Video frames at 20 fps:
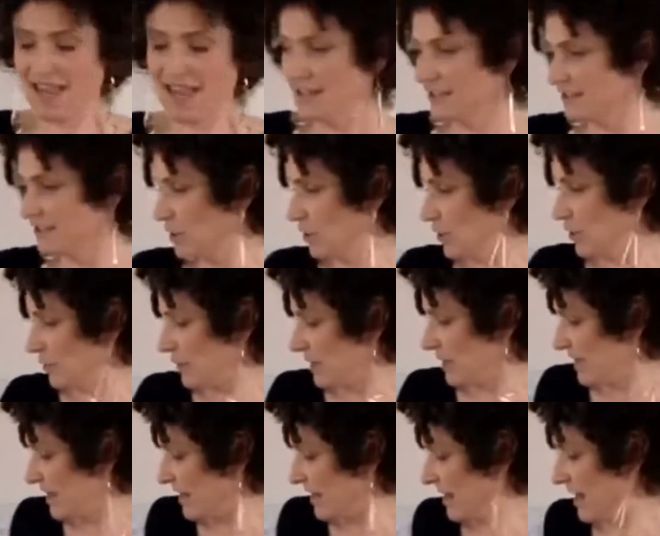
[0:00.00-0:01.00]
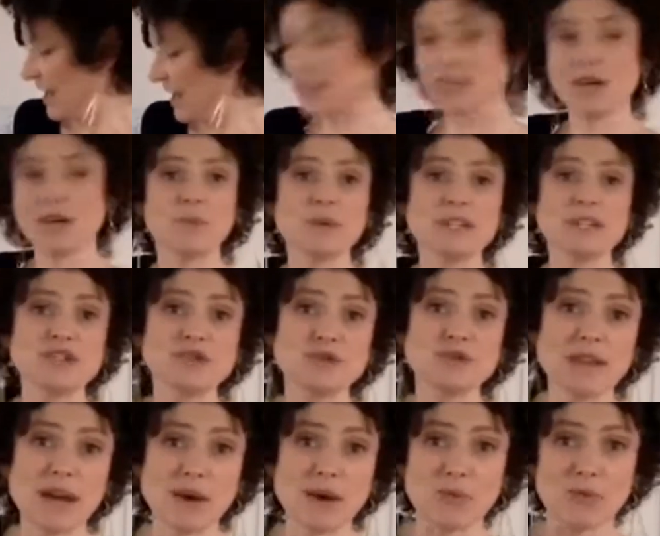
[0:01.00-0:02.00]
So I thought we'd do
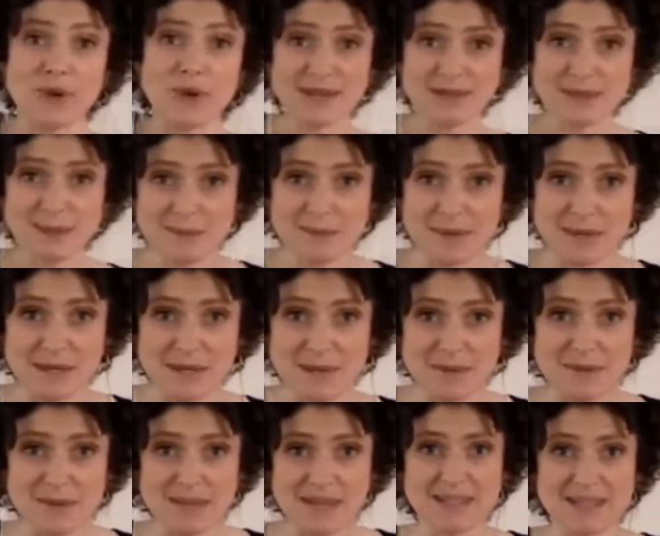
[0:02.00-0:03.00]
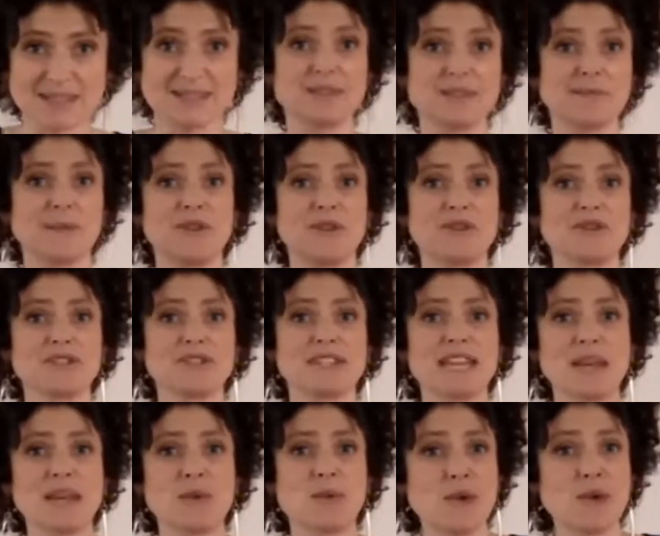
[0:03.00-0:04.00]
that recipe because it's Mother's
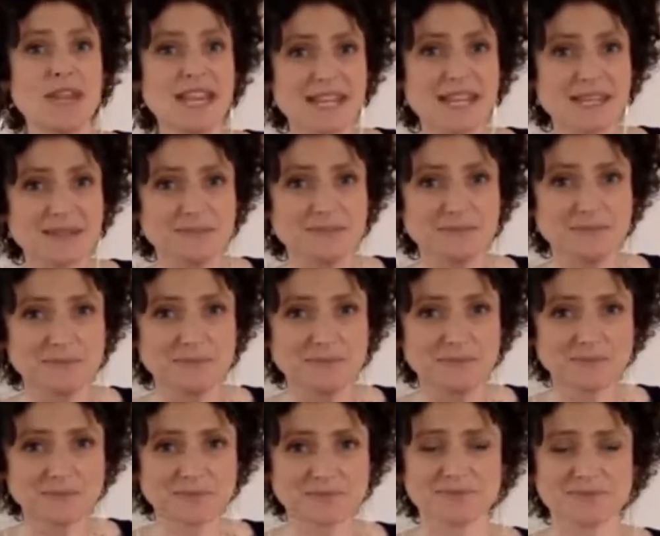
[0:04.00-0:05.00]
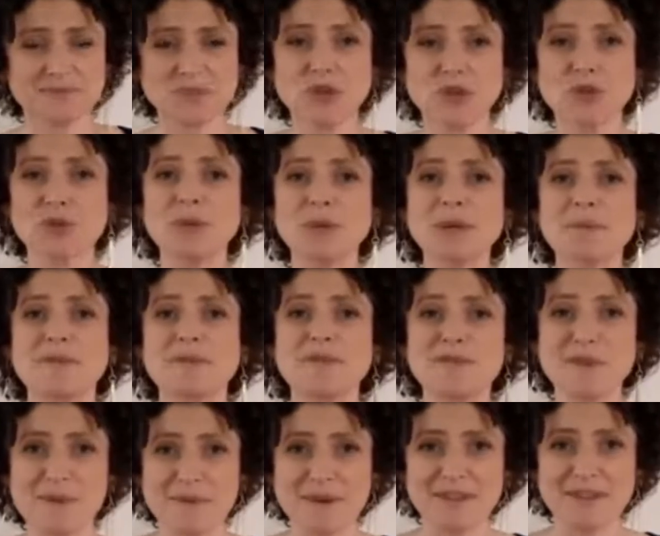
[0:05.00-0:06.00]
Day week, or the week
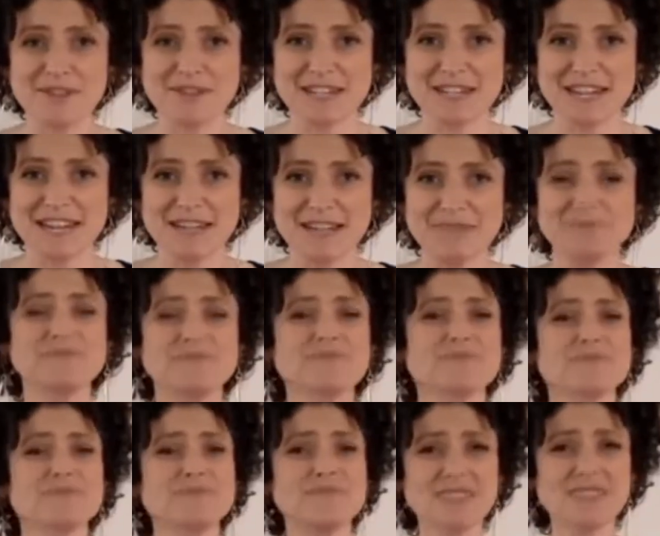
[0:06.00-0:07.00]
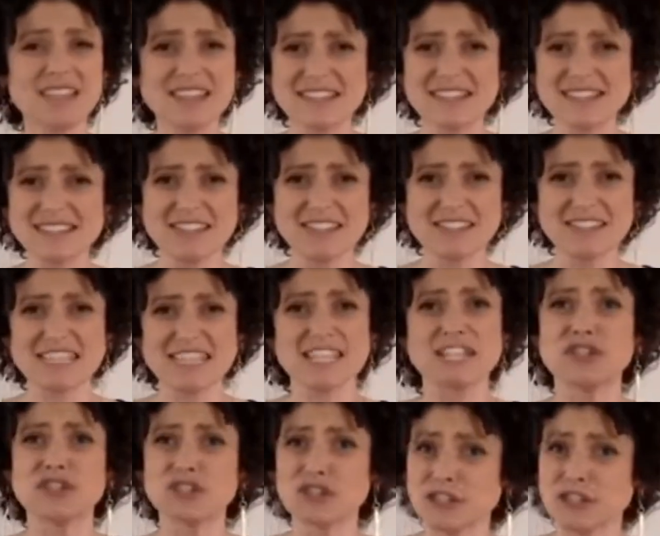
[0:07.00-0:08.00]
before Mother's Day. This sounds like a
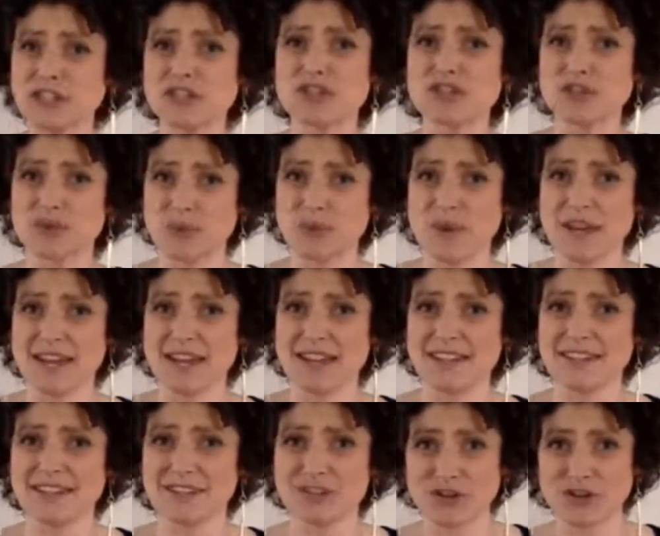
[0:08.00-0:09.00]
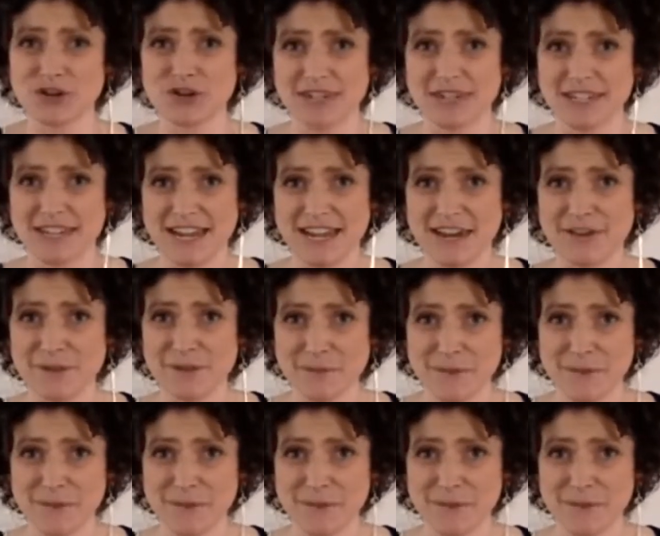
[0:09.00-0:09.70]
delicious way to start the day for